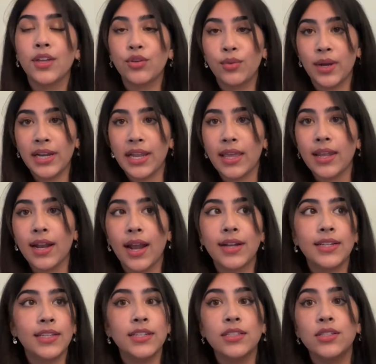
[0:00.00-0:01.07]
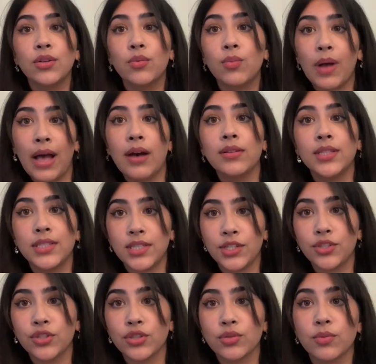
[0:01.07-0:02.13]
In grade 8, I needed to wow the
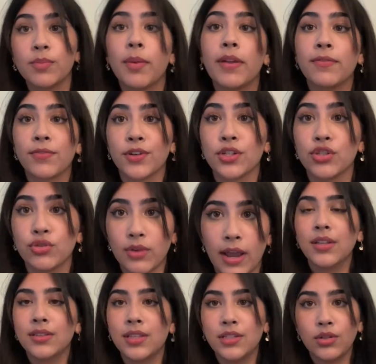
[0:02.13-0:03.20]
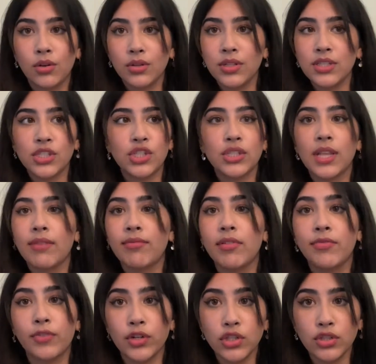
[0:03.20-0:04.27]
teachers with my first draft. They told us to just have a
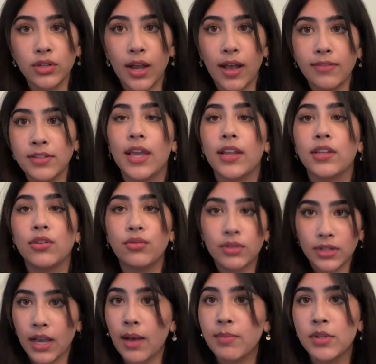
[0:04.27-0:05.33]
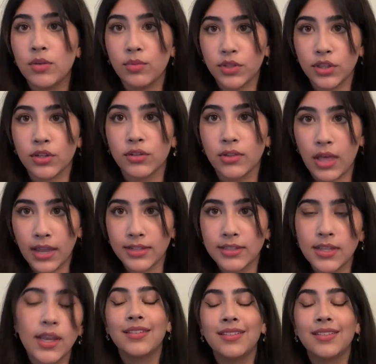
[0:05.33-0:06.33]
first draft and you can come in with your lines.